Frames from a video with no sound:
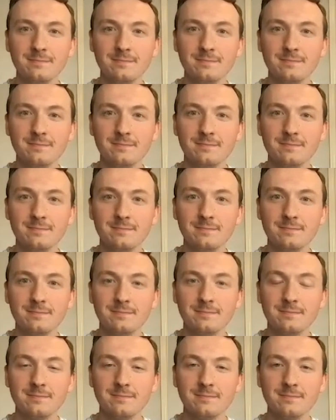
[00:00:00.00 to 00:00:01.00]

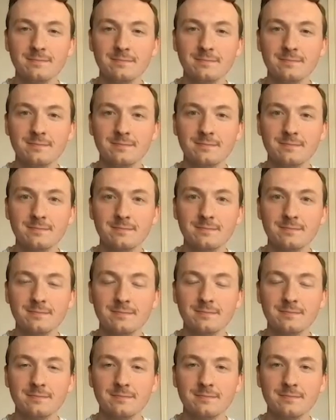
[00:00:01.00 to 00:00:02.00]

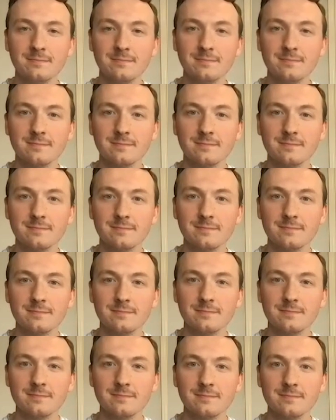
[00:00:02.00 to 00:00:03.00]

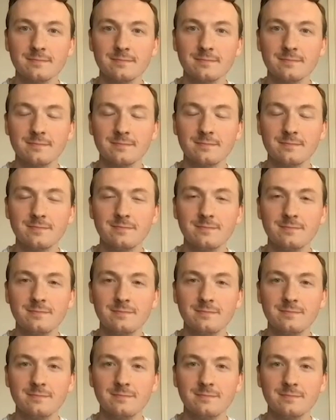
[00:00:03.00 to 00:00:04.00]

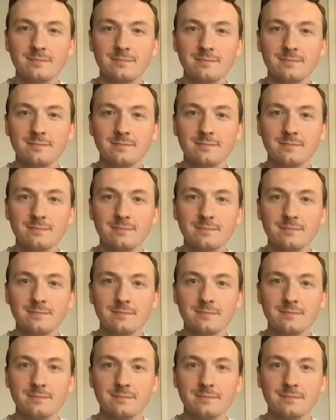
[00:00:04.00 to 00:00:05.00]
This person isn't speaking.